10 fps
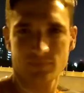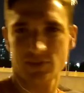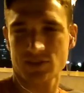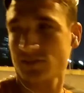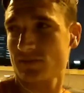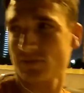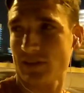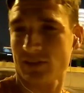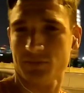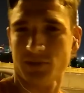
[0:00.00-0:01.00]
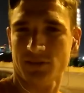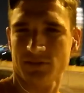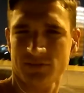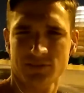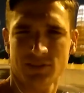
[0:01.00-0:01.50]
just thinking about
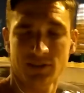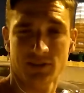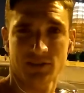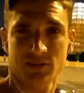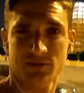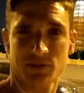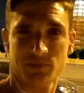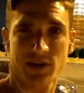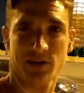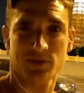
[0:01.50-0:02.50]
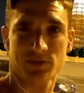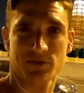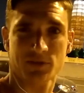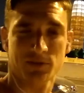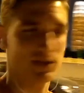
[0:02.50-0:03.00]
what the plan was
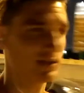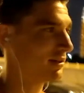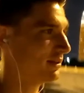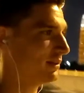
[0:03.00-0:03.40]
for the week.